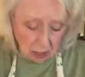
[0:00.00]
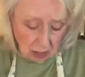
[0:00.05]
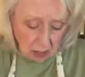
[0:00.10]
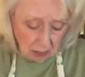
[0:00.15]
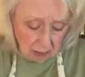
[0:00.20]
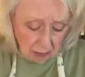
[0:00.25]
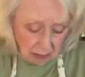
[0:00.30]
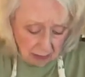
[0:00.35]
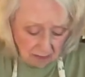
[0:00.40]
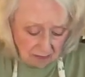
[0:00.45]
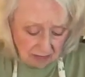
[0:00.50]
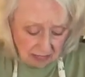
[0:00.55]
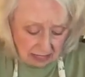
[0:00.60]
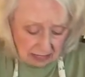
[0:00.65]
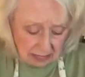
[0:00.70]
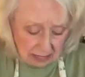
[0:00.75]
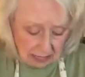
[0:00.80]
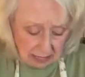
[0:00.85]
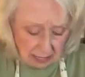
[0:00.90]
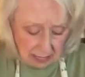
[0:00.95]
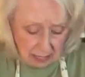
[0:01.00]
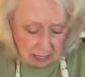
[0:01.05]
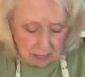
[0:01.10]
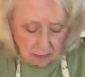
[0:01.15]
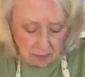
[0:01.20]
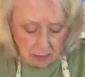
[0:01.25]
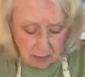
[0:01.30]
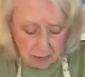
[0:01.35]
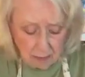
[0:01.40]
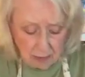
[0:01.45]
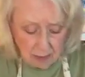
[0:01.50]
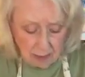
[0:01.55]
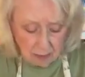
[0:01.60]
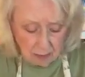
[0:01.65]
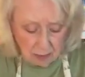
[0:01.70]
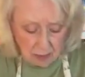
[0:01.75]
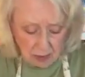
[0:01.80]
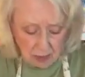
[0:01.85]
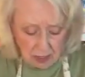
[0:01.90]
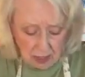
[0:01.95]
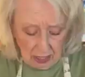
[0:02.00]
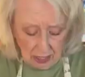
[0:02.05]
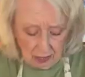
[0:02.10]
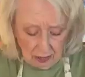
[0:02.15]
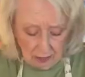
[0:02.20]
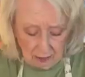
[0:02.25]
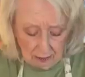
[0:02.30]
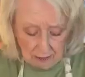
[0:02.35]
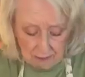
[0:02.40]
But I'm fixing to add my pepper in here